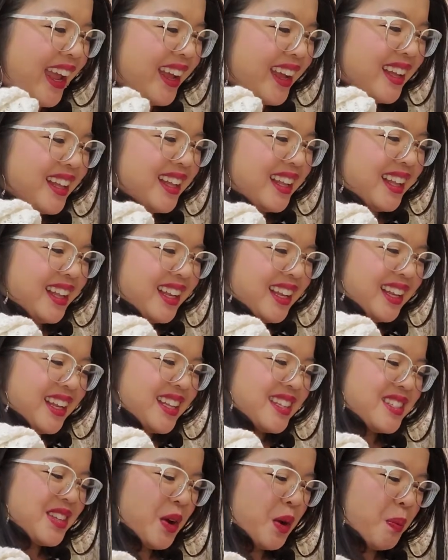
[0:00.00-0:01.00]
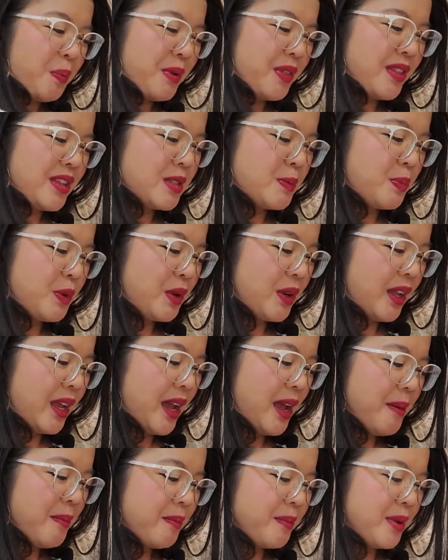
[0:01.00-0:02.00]
let's open this beauty
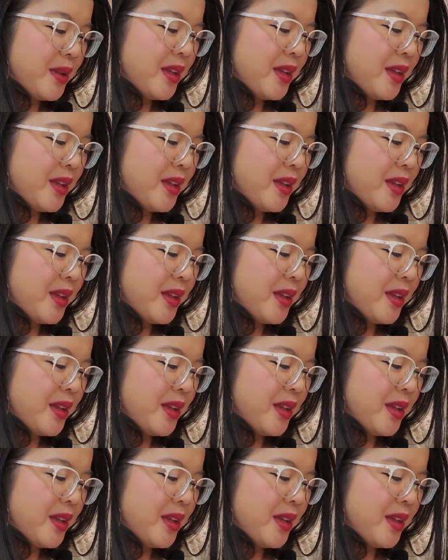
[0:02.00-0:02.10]
up.